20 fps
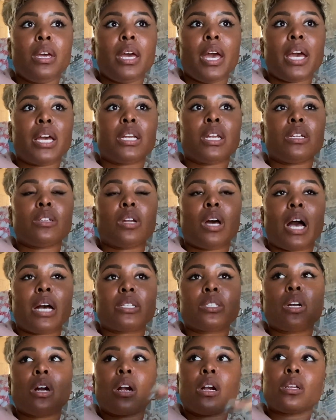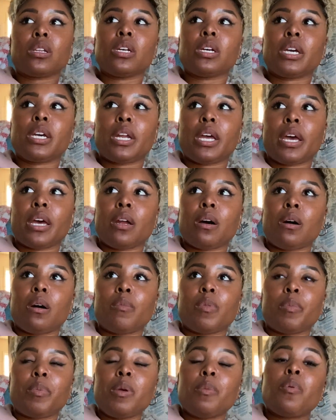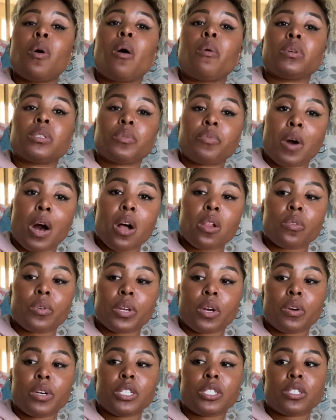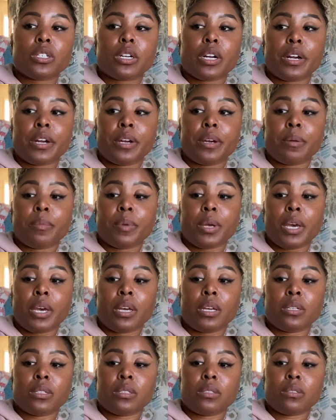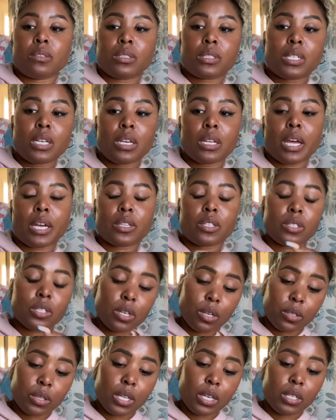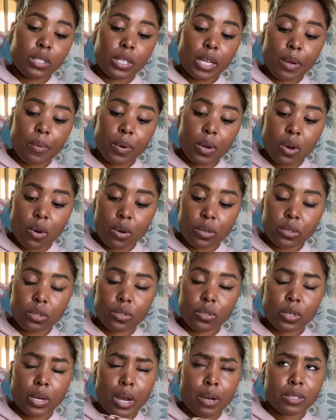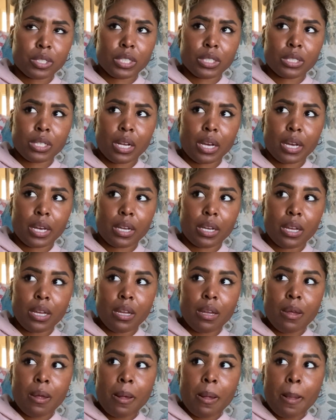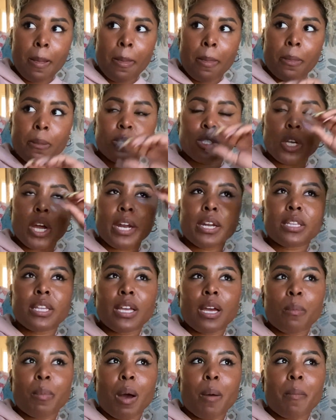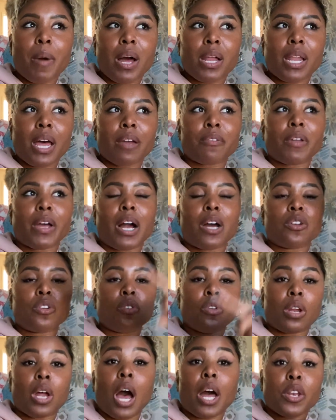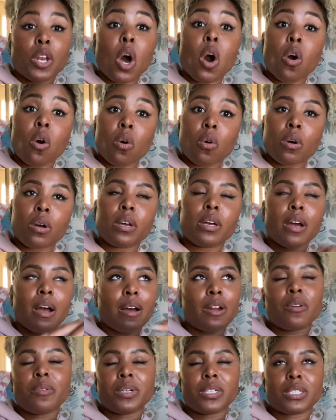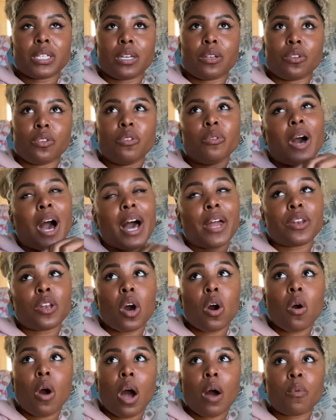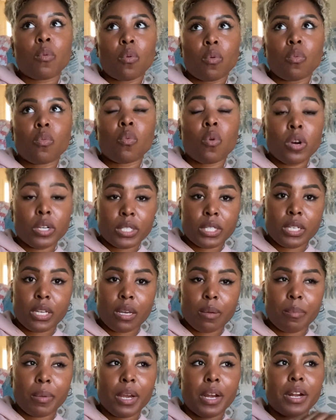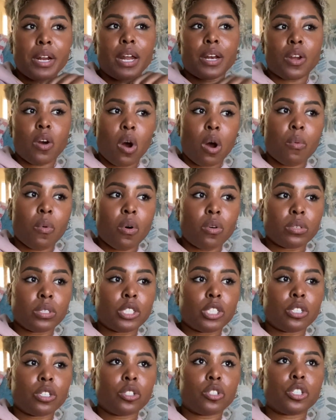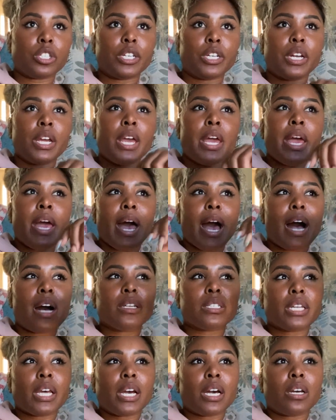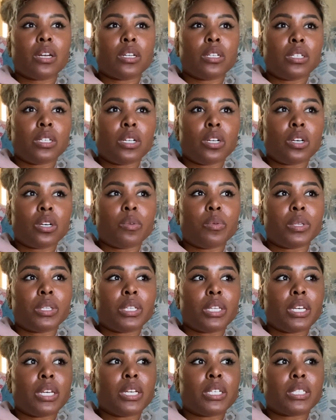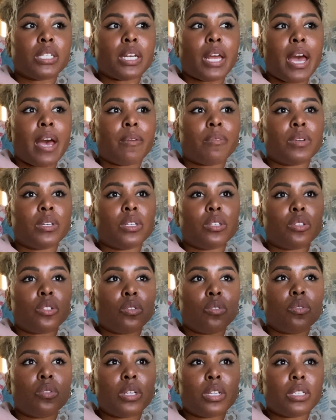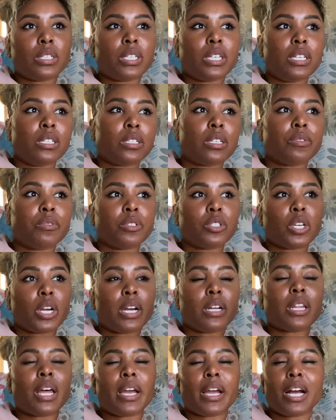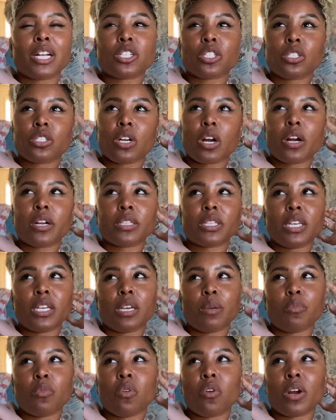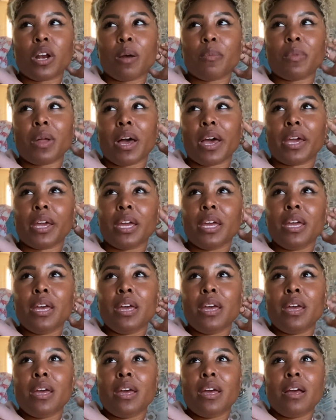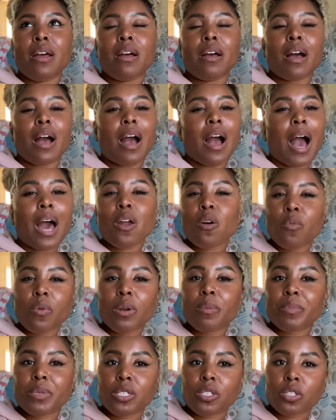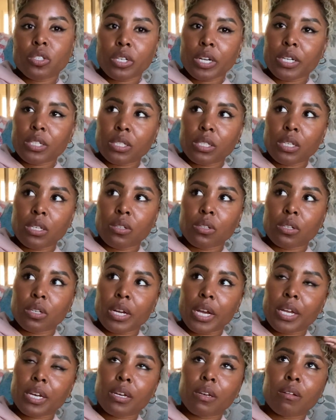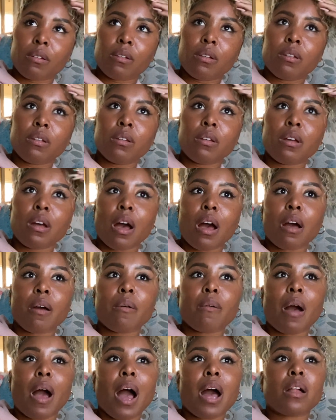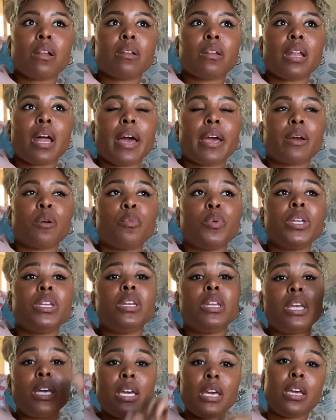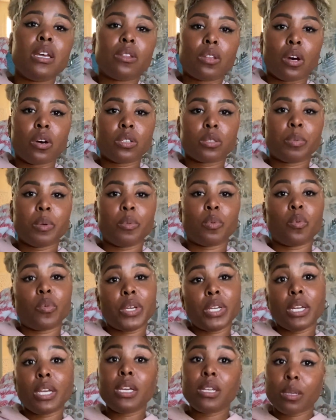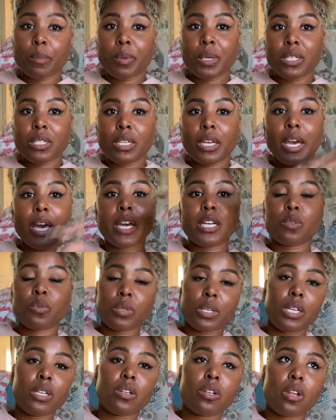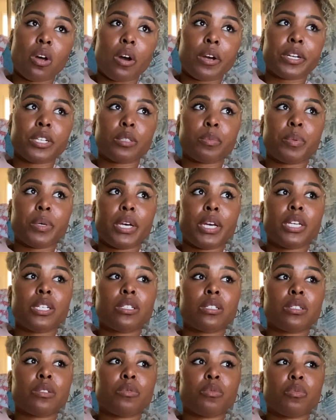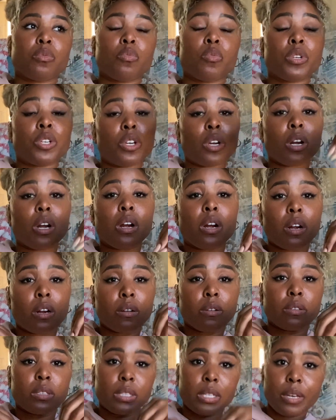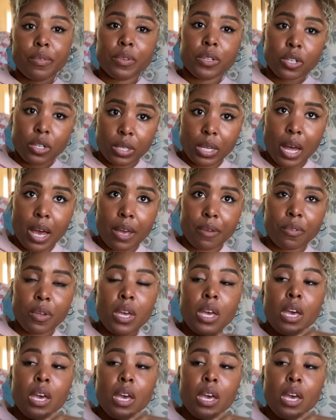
And I started looking at um, the people I was following on Instagram and seeing like the certain things they were going through. And I was just like, trying to think about my life like i knew i know i don't want to say new i know I want to get married i know i want children how's that going to look with this and having to do the, these different tri- like i just started thinking more and i'm like i don't want to be stressed either and i like we need those people we need the ptas we need the lawyers but it's when you're living your life